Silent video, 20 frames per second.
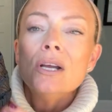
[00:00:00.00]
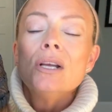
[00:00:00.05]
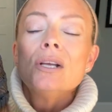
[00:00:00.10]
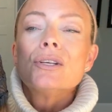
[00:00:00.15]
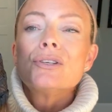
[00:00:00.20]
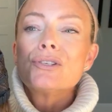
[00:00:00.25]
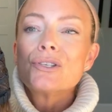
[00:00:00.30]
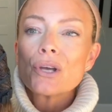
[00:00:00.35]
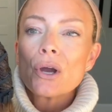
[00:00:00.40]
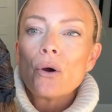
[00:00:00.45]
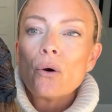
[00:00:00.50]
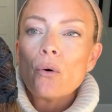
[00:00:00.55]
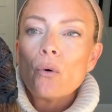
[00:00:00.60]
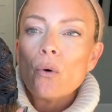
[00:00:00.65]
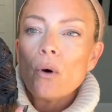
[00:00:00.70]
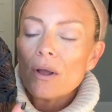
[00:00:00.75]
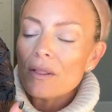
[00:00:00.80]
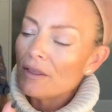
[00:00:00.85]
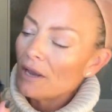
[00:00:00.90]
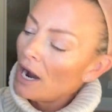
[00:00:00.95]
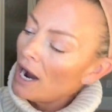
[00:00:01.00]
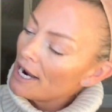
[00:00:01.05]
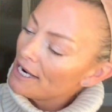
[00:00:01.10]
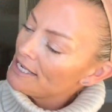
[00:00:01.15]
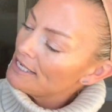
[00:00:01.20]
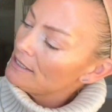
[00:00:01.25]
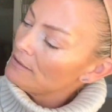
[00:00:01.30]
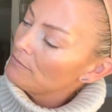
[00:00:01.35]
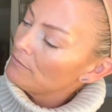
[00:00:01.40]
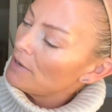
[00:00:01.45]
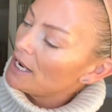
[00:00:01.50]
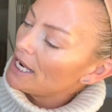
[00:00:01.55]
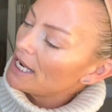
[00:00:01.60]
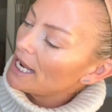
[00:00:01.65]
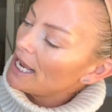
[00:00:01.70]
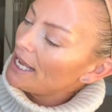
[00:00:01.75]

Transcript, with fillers: So I didn't make